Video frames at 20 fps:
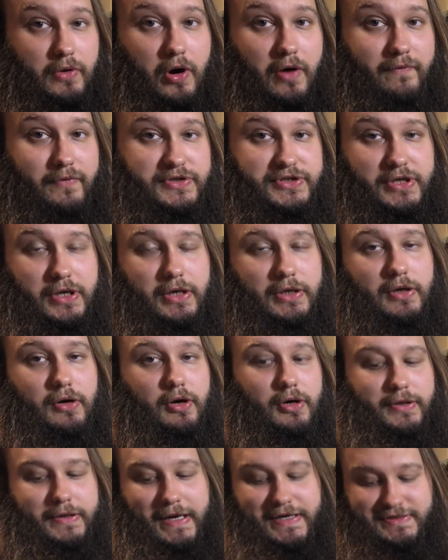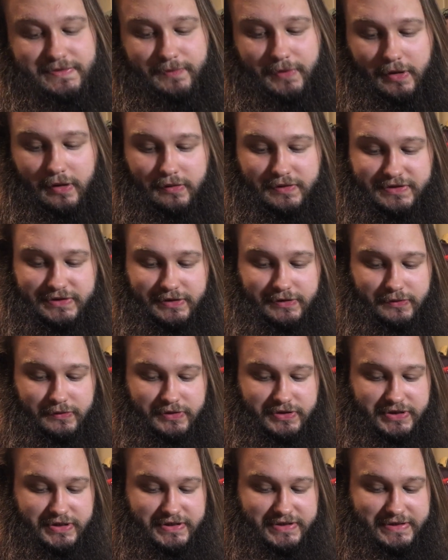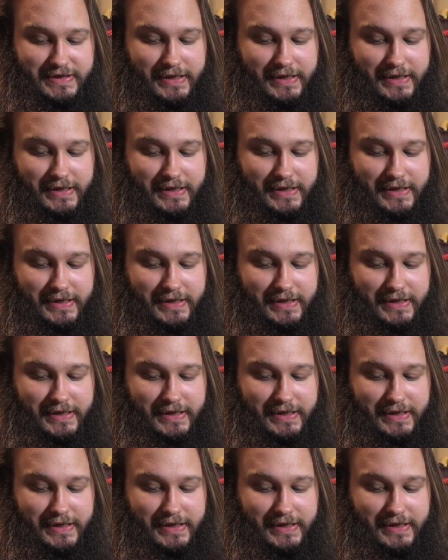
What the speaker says: overshot card as opposed to just